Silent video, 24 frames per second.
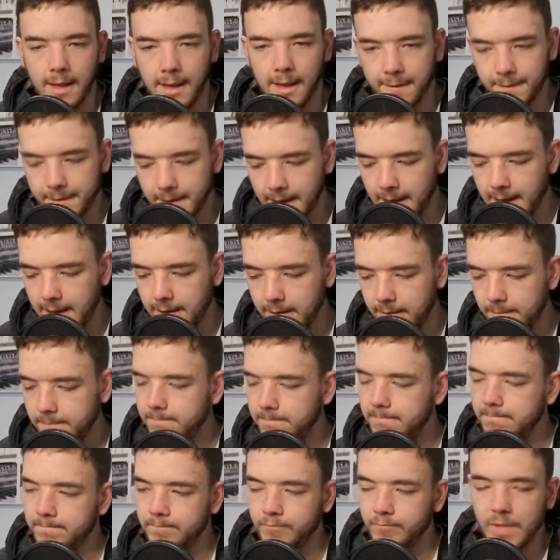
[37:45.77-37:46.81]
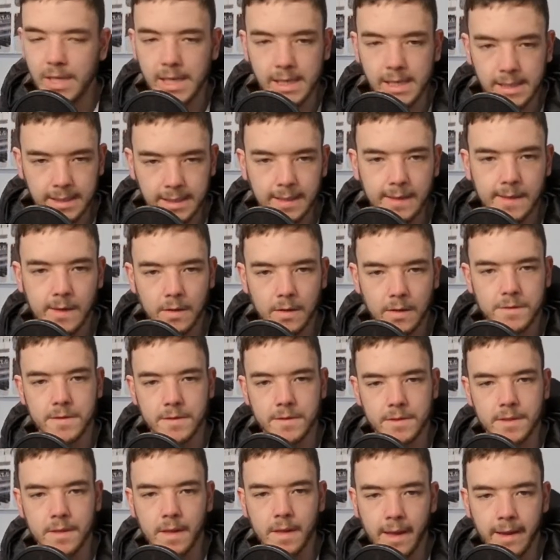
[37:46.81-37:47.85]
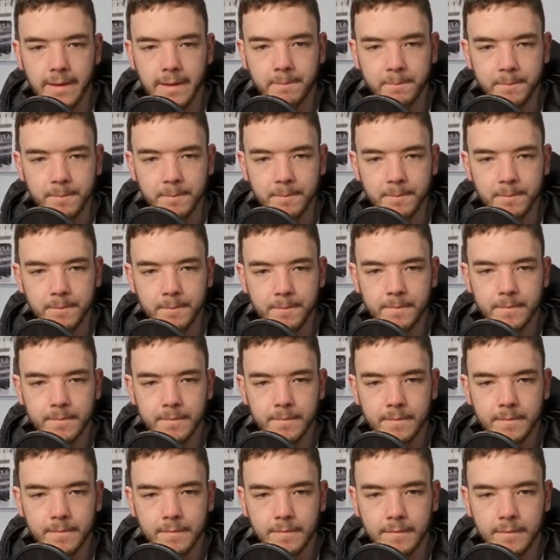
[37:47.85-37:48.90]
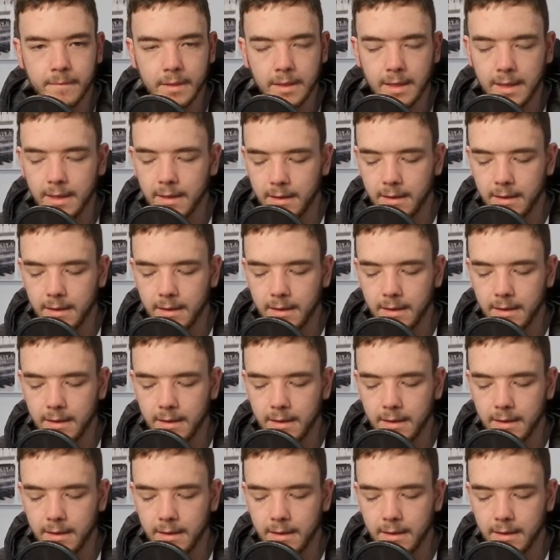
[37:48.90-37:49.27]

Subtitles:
And then he nearly cost us the game. Yeah?